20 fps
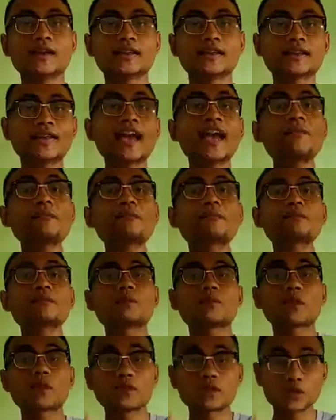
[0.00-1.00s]
Step
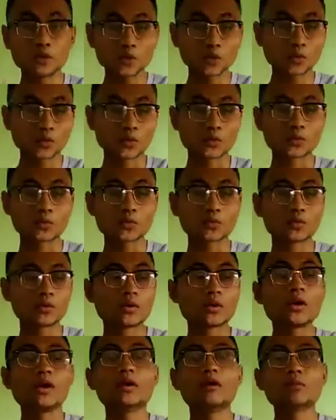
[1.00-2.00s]
2.
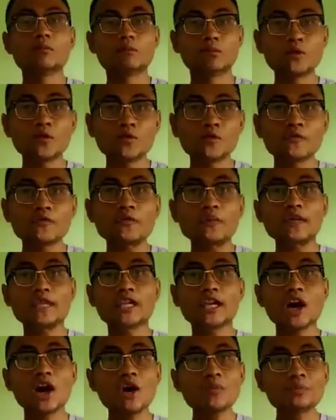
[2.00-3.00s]
Move
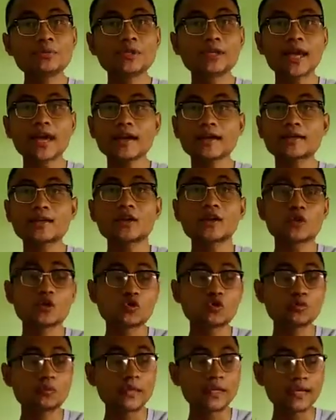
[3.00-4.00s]
the object
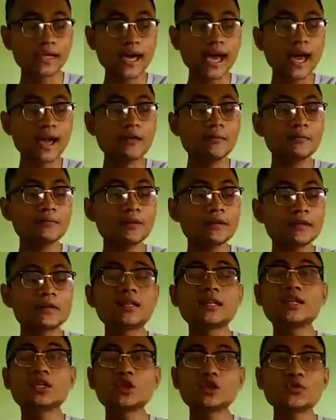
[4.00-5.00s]
to become
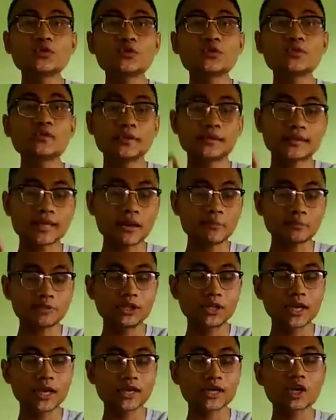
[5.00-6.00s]
the new
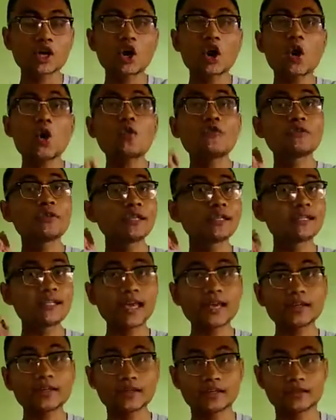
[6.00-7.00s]
subject of the
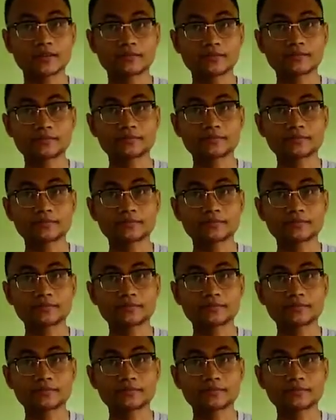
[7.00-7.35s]
sentence.